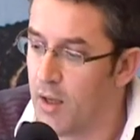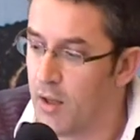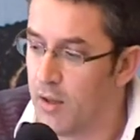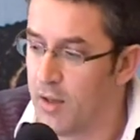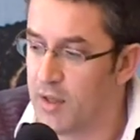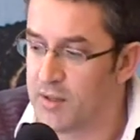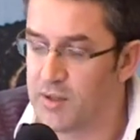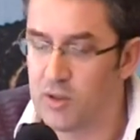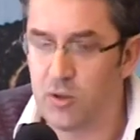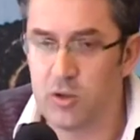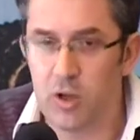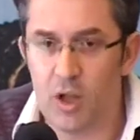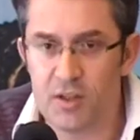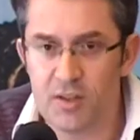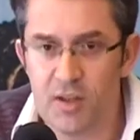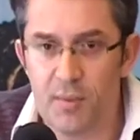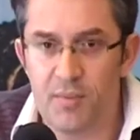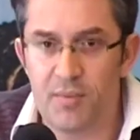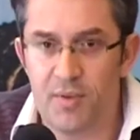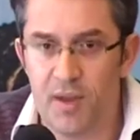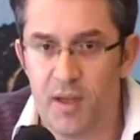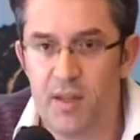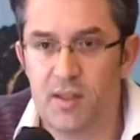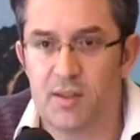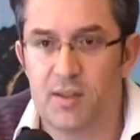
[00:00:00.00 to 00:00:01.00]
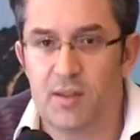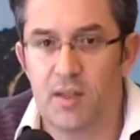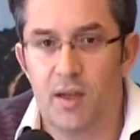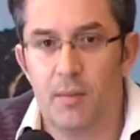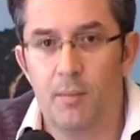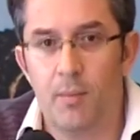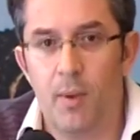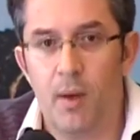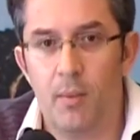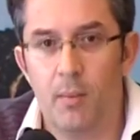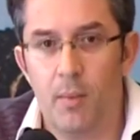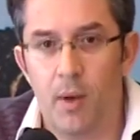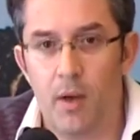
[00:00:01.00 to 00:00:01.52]
That's lots of things
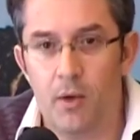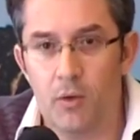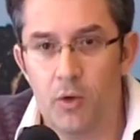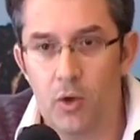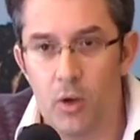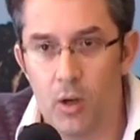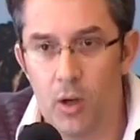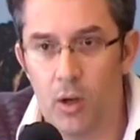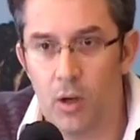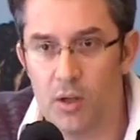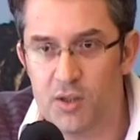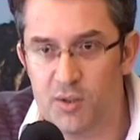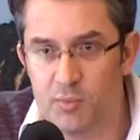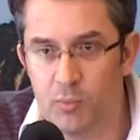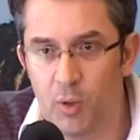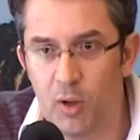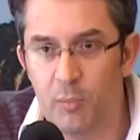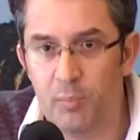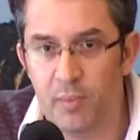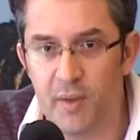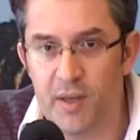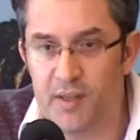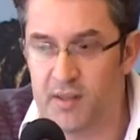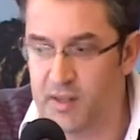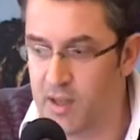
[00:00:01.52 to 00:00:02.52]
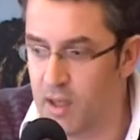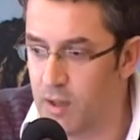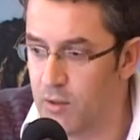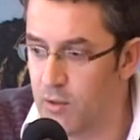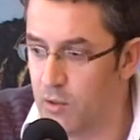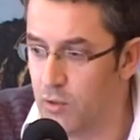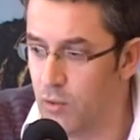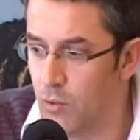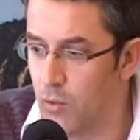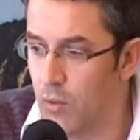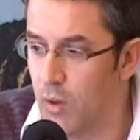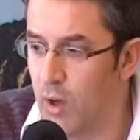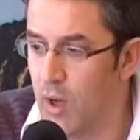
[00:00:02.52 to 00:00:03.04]
a small place can
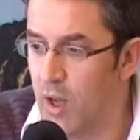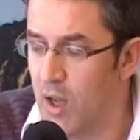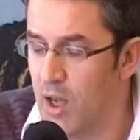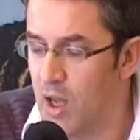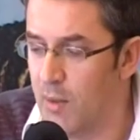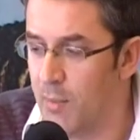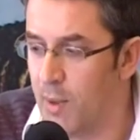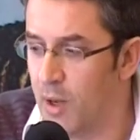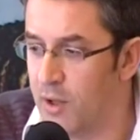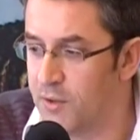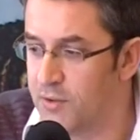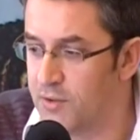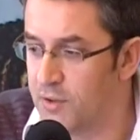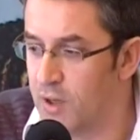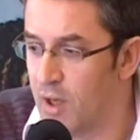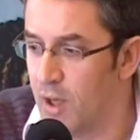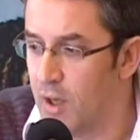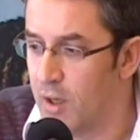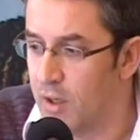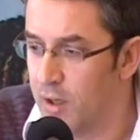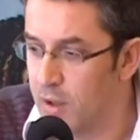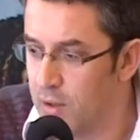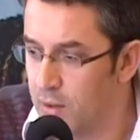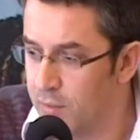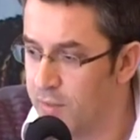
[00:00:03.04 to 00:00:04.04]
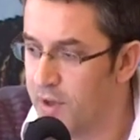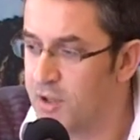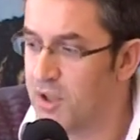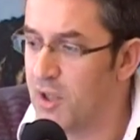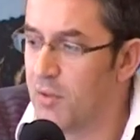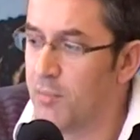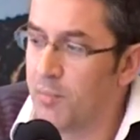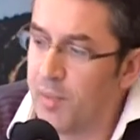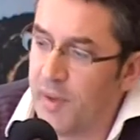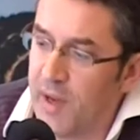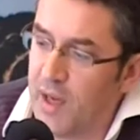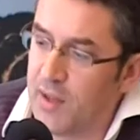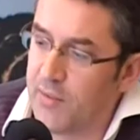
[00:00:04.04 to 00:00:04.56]
do about
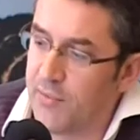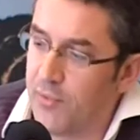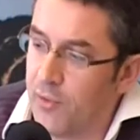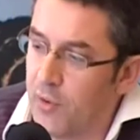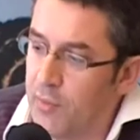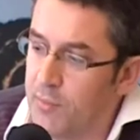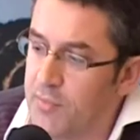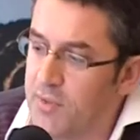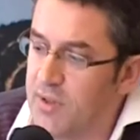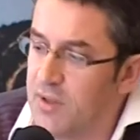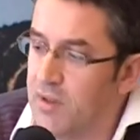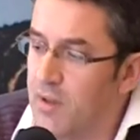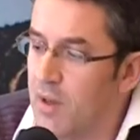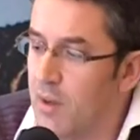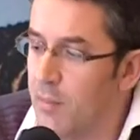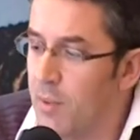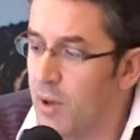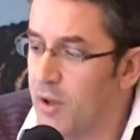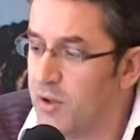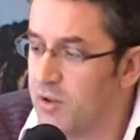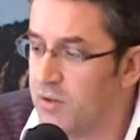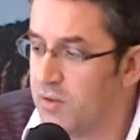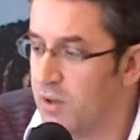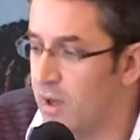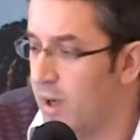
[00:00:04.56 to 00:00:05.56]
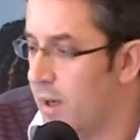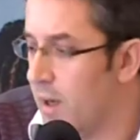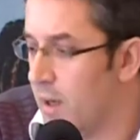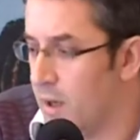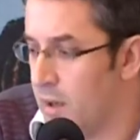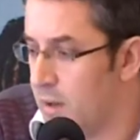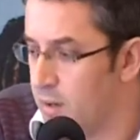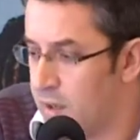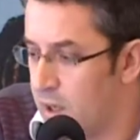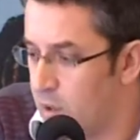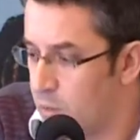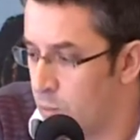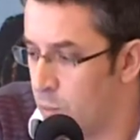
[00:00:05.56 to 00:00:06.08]
innovation platforms, about
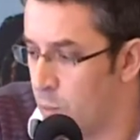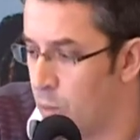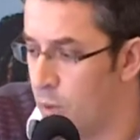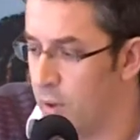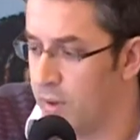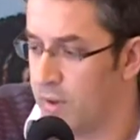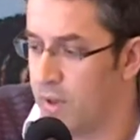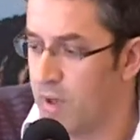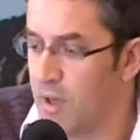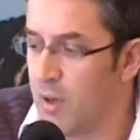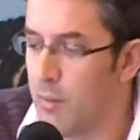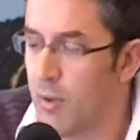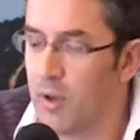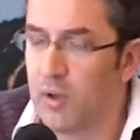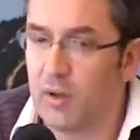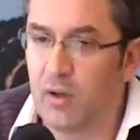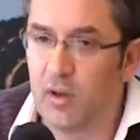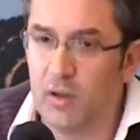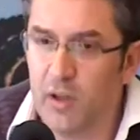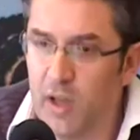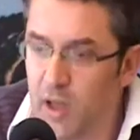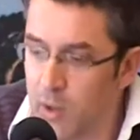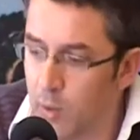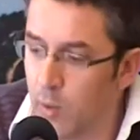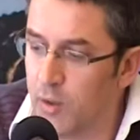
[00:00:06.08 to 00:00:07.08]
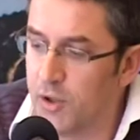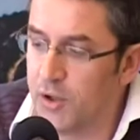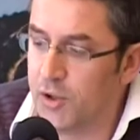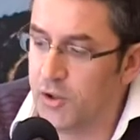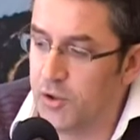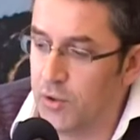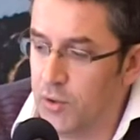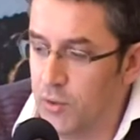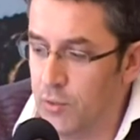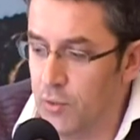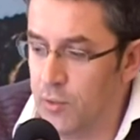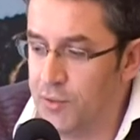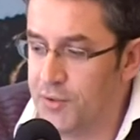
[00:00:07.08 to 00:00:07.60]
networking, about legal
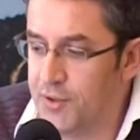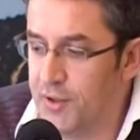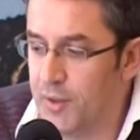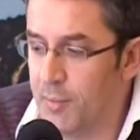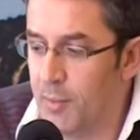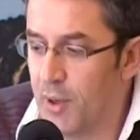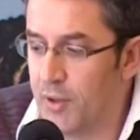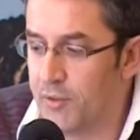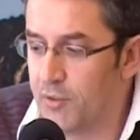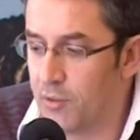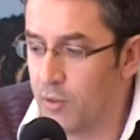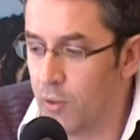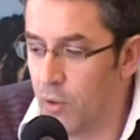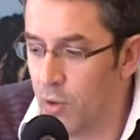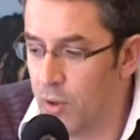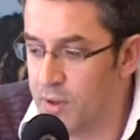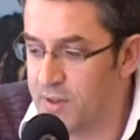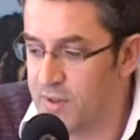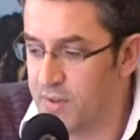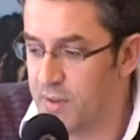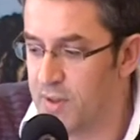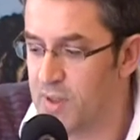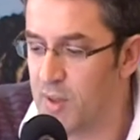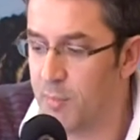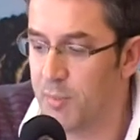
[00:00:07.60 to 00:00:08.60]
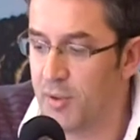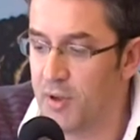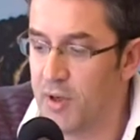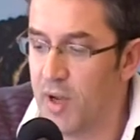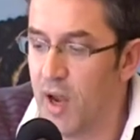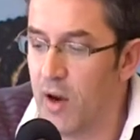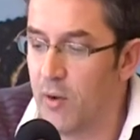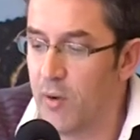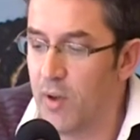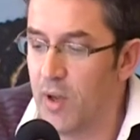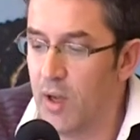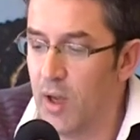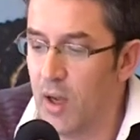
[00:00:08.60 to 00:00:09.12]
issues, about
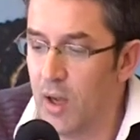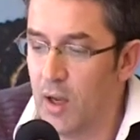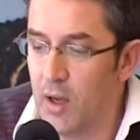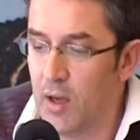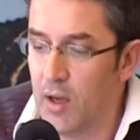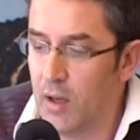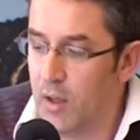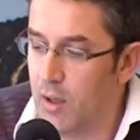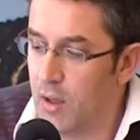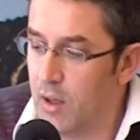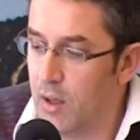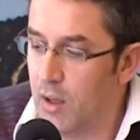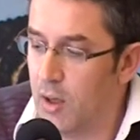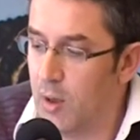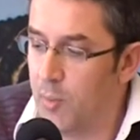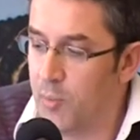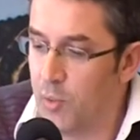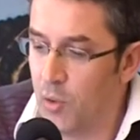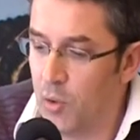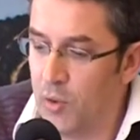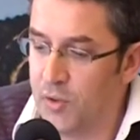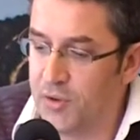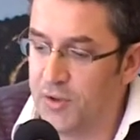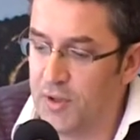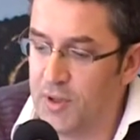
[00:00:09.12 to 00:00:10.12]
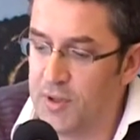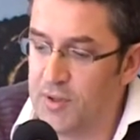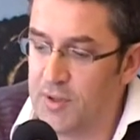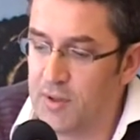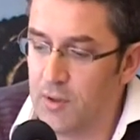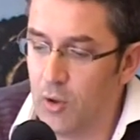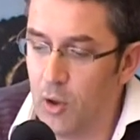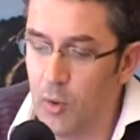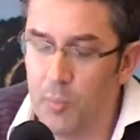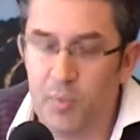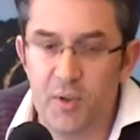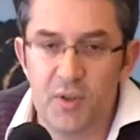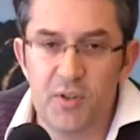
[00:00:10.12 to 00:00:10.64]
cross-disciplinary approaches,
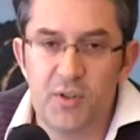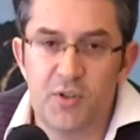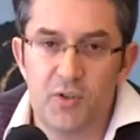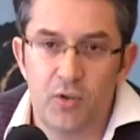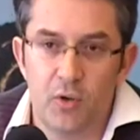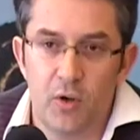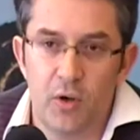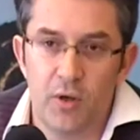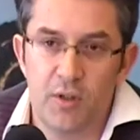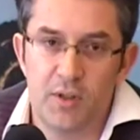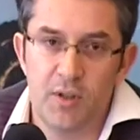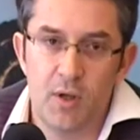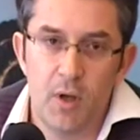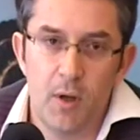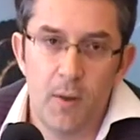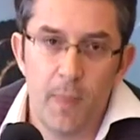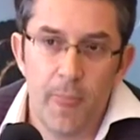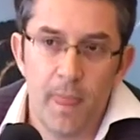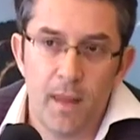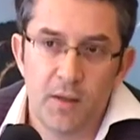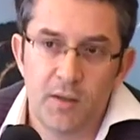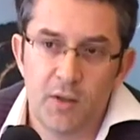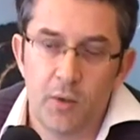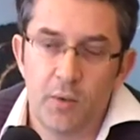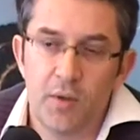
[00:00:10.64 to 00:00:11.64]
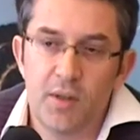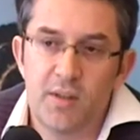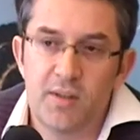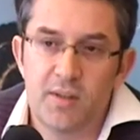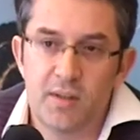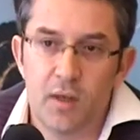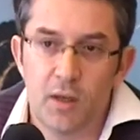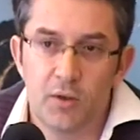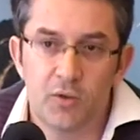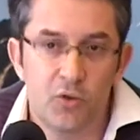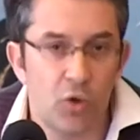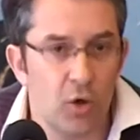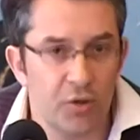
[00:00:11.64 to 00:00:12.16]
open source. So
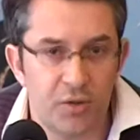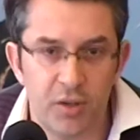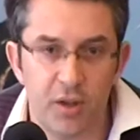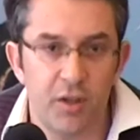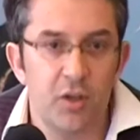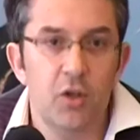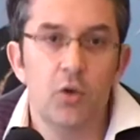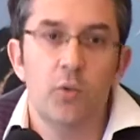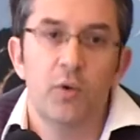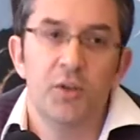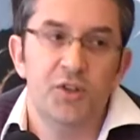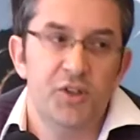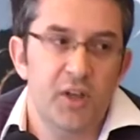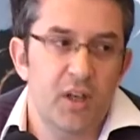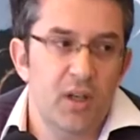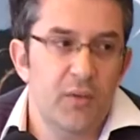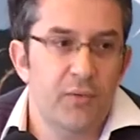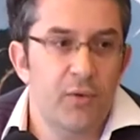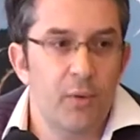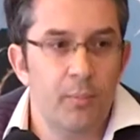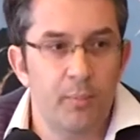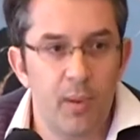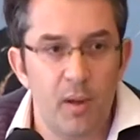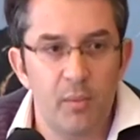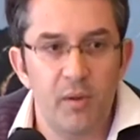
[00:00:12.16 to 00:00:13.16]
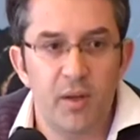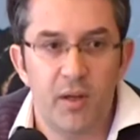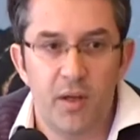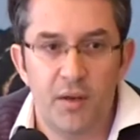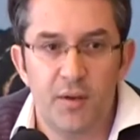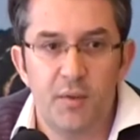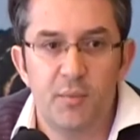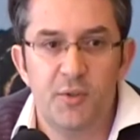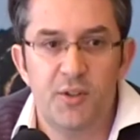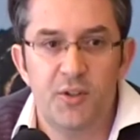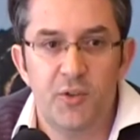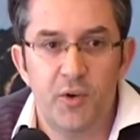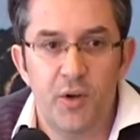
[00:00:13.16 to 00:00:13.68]
it's a totally new agenda for public
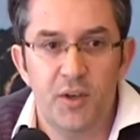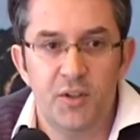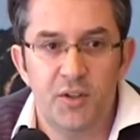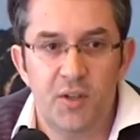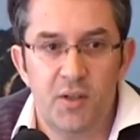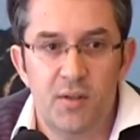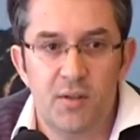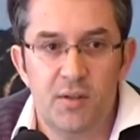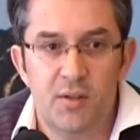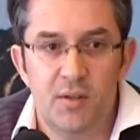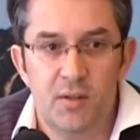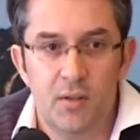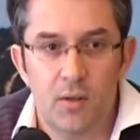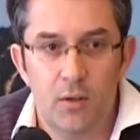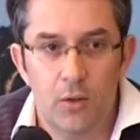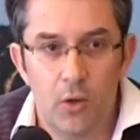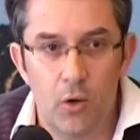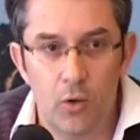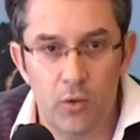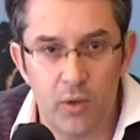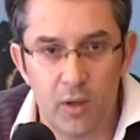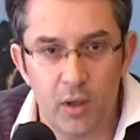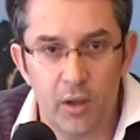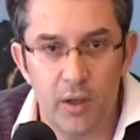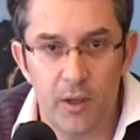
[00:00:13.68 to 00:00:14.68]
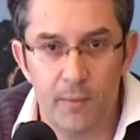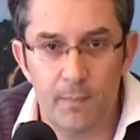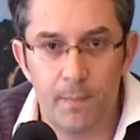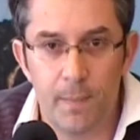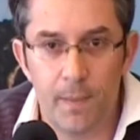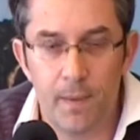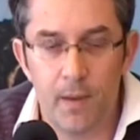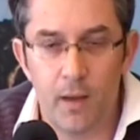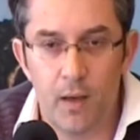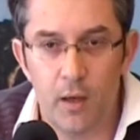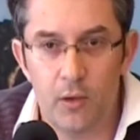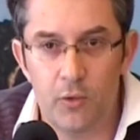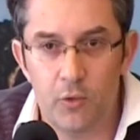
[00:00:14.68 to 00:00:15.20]
administrations locally
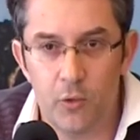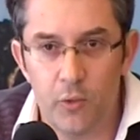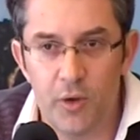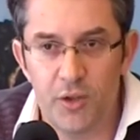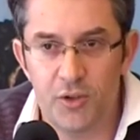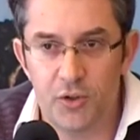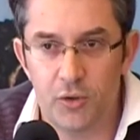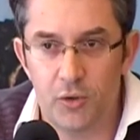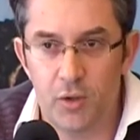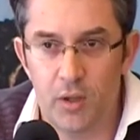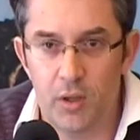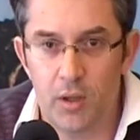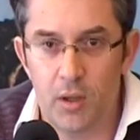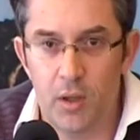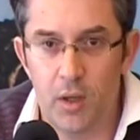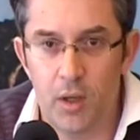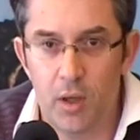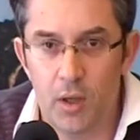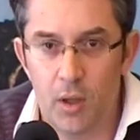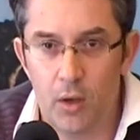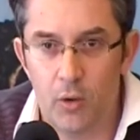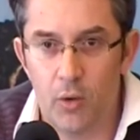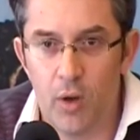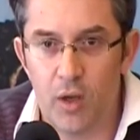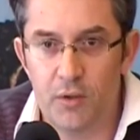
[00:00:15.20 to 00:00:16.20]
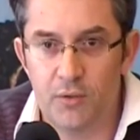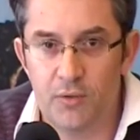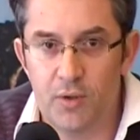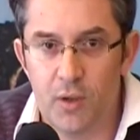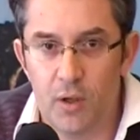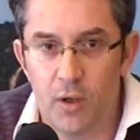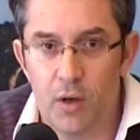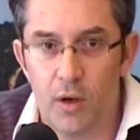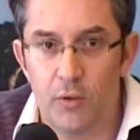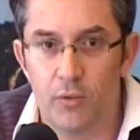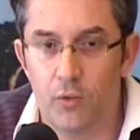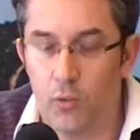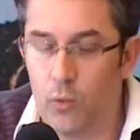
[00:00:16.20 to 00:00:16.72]
and regionally around
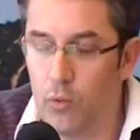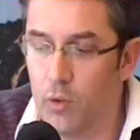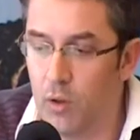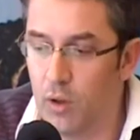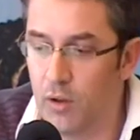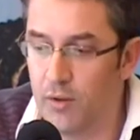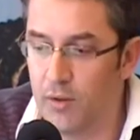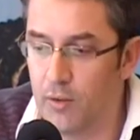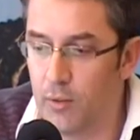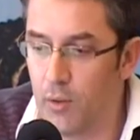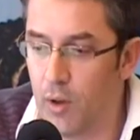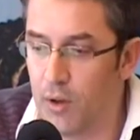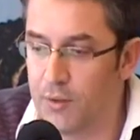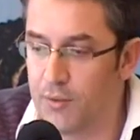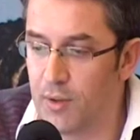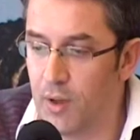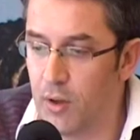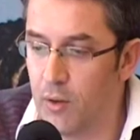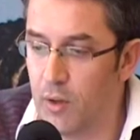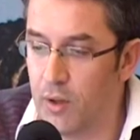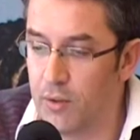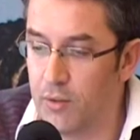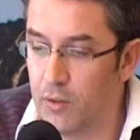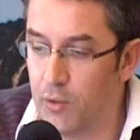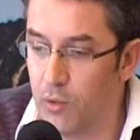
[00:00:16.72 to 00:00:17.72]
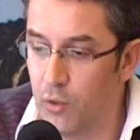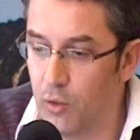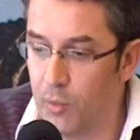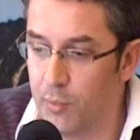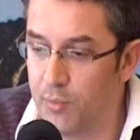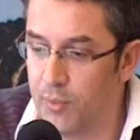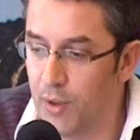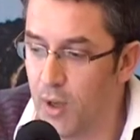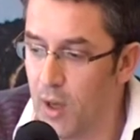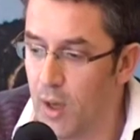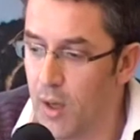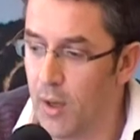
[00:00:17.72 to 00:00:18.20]
the world and around Europe.